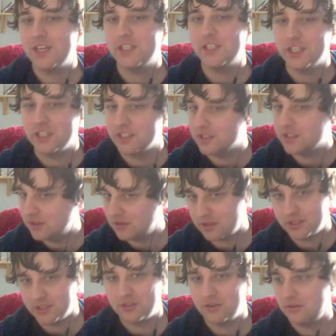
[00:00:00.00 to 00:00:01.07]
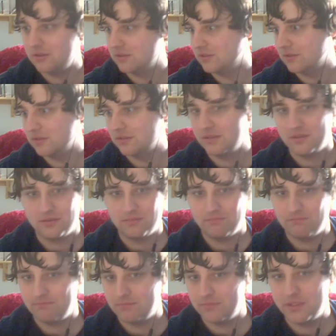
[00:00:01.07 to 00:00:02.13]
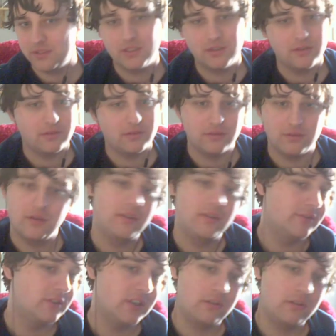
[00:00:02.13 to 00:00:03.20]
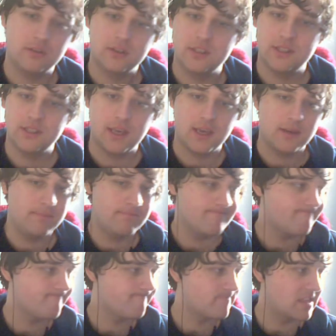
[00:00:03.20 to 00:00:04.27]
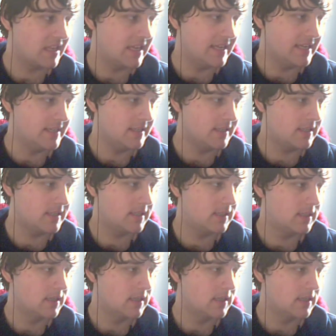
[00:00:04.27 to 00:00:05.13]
is not a strong suit of Zero Escape. It's